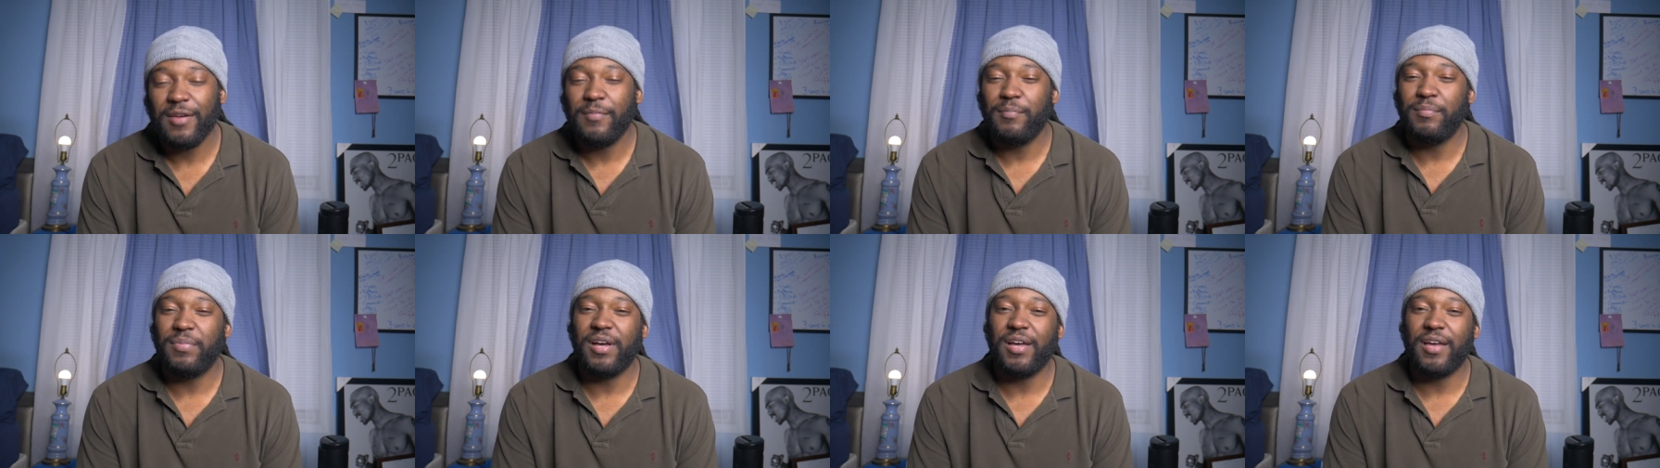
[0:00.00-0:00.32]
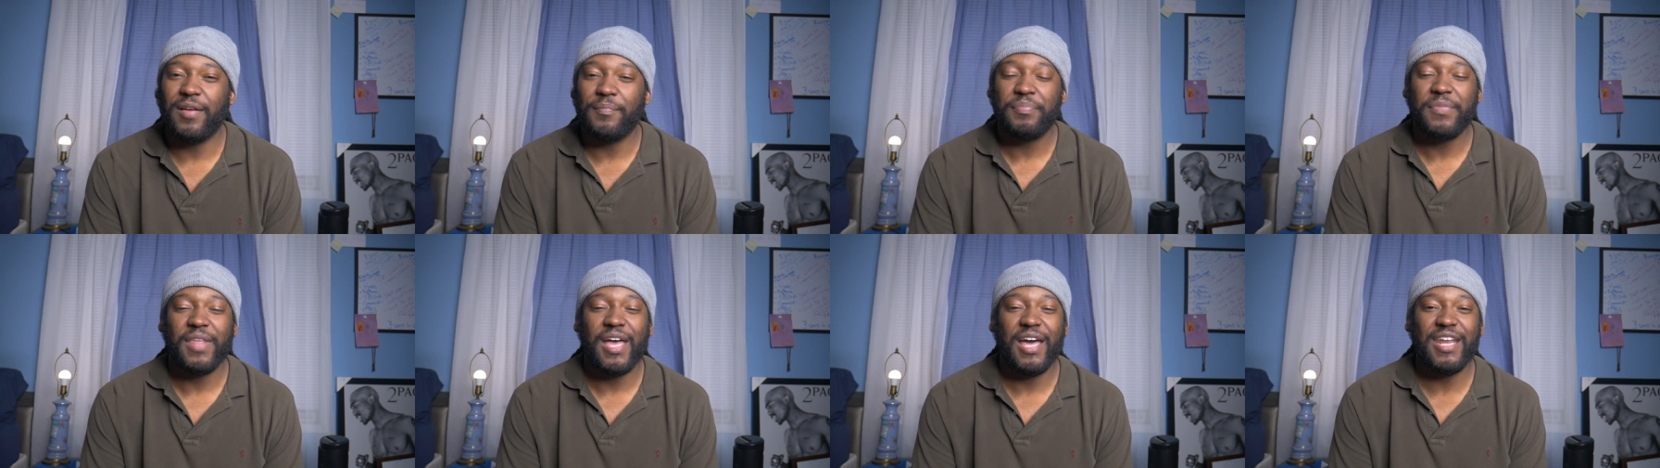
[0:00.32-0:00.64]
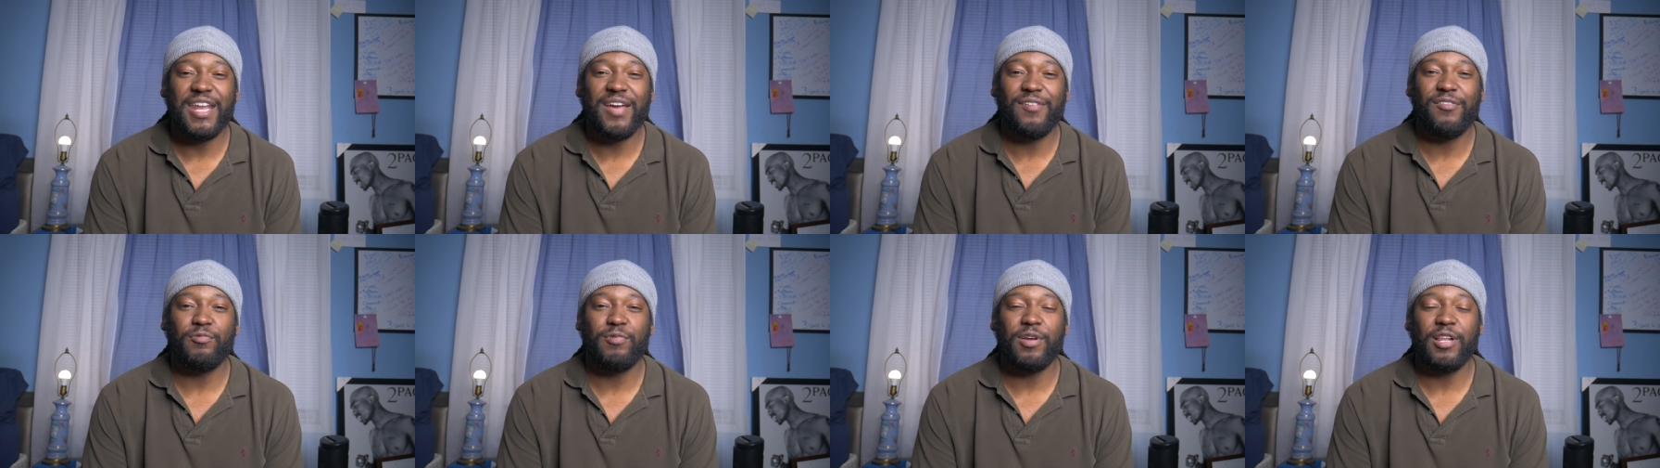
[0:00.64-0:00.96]
but I
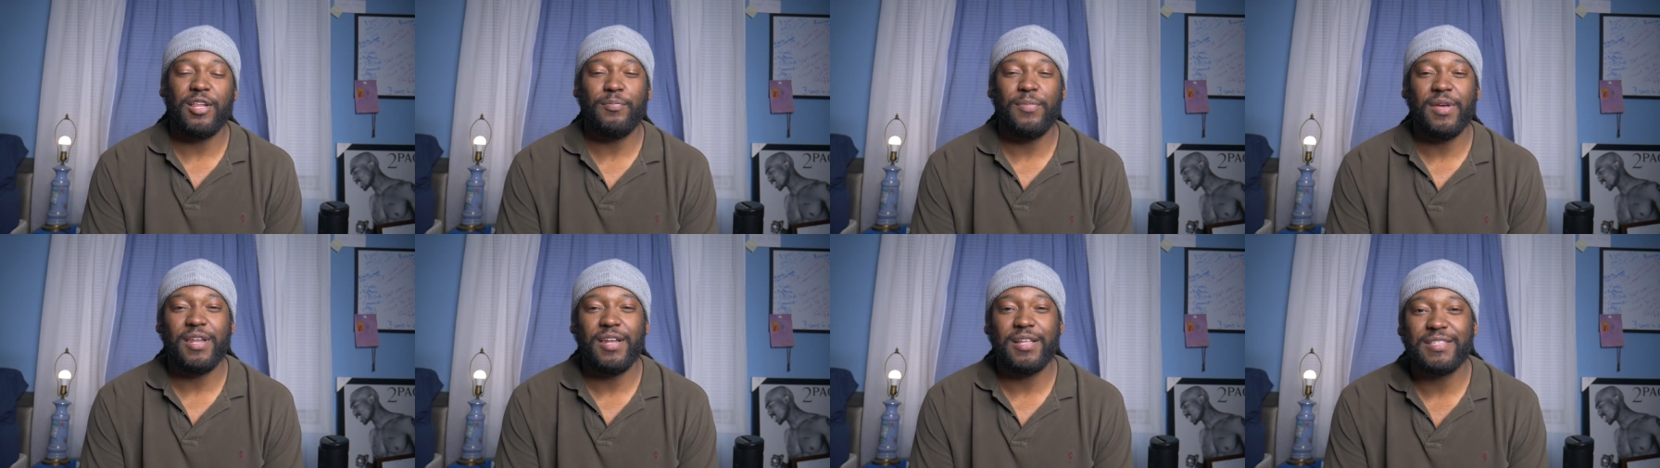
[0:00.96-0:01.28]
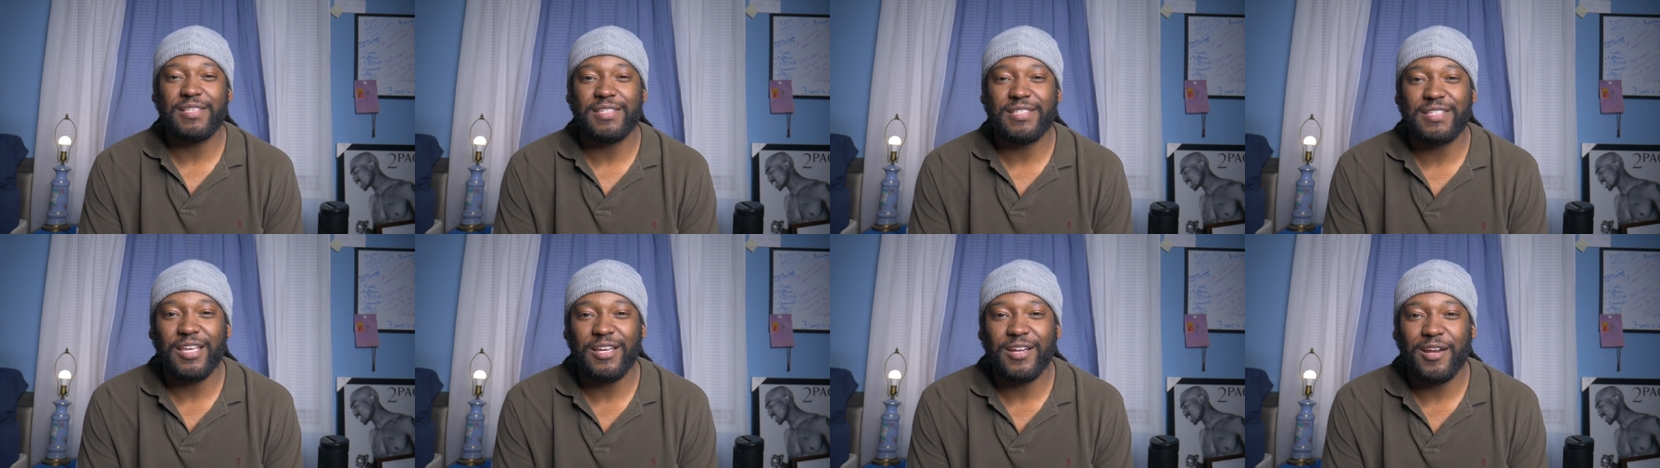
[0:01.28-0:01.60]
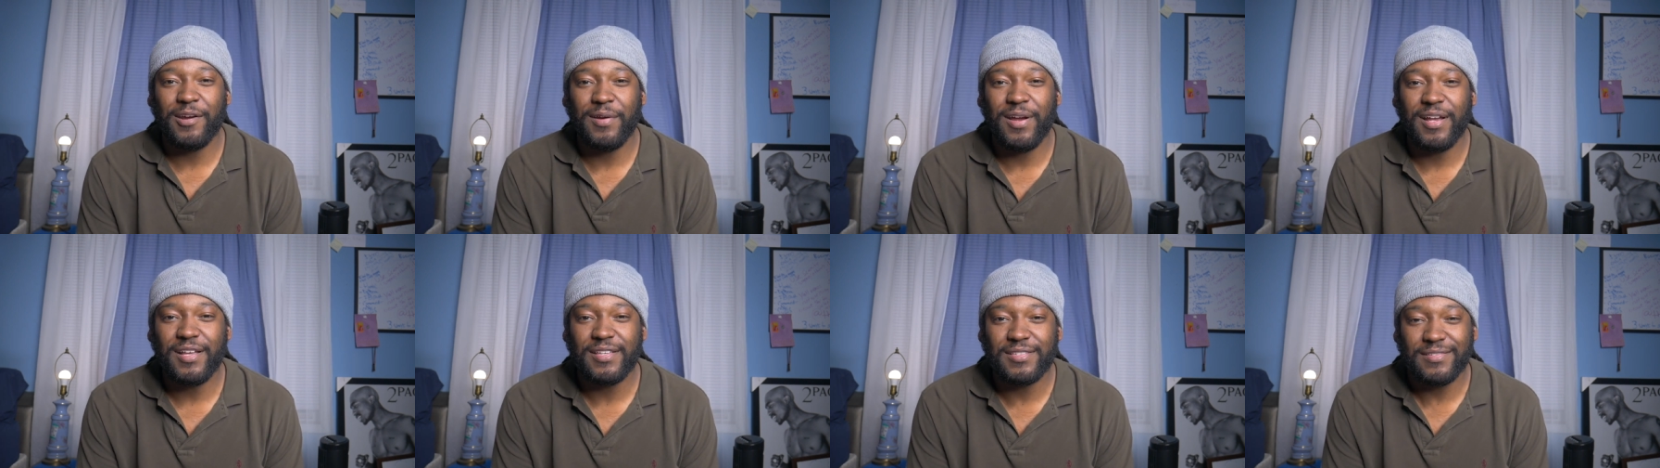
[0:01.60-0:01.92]
never really been into
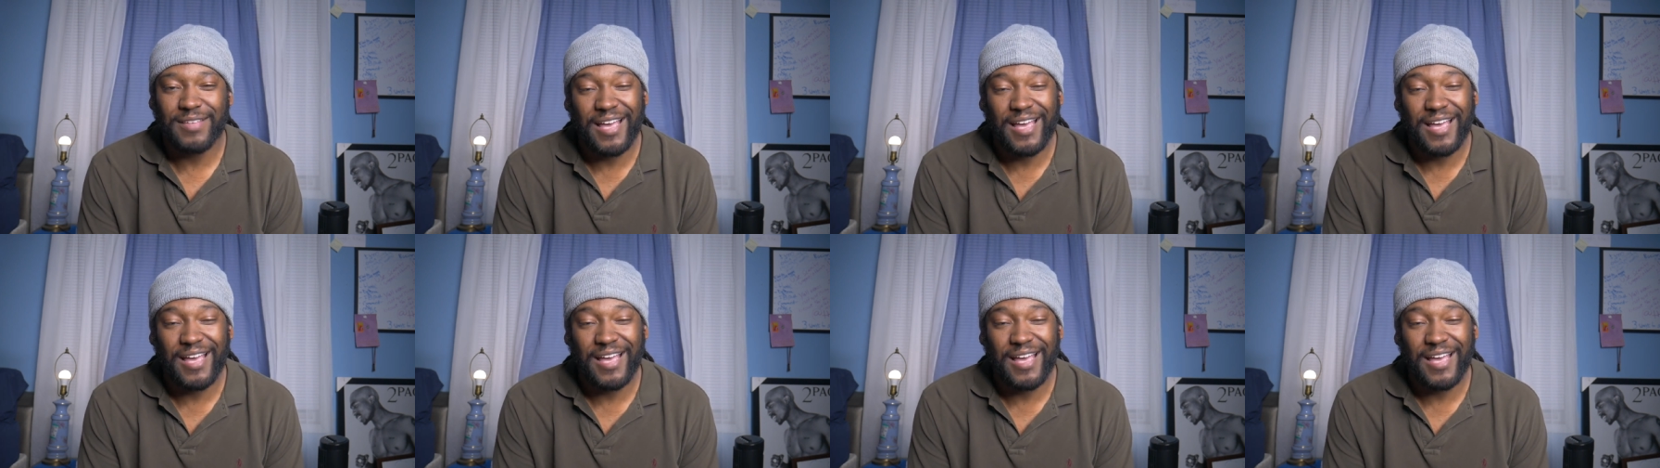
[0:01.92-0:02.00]
cigarettes.